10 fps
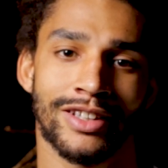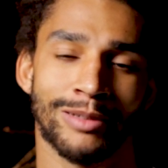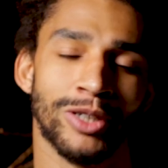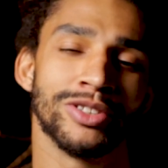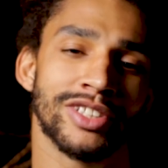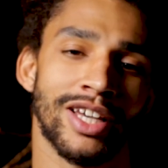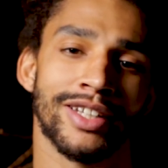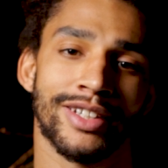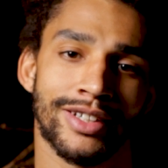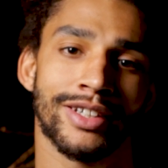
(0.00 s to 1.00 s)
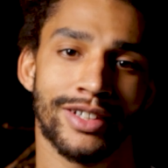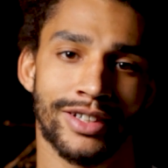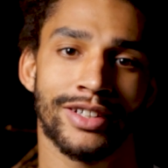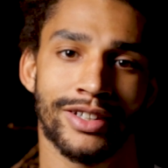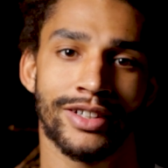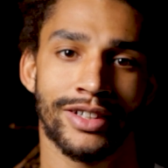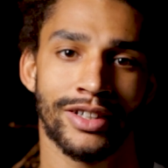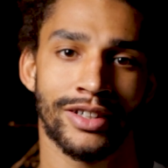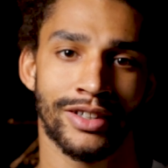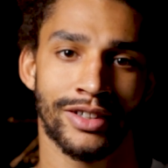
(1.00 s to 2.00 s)
They're both scared.
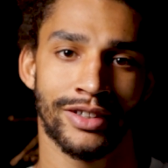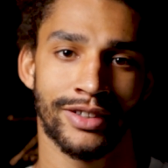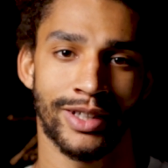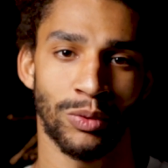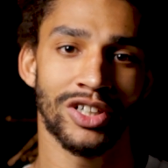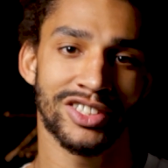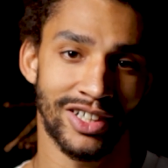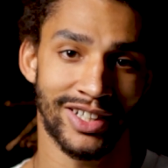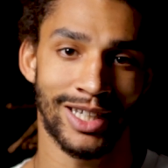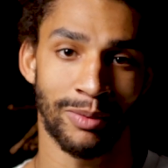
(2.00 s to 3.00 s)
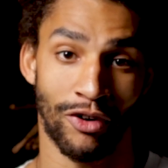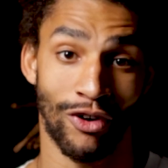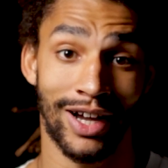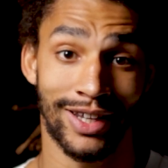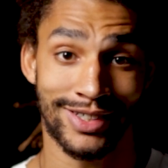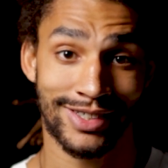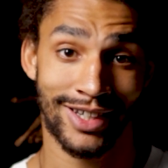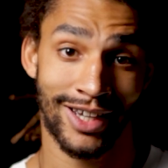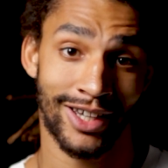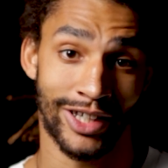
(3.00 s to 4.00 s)
Their words aren't there, but their eyes,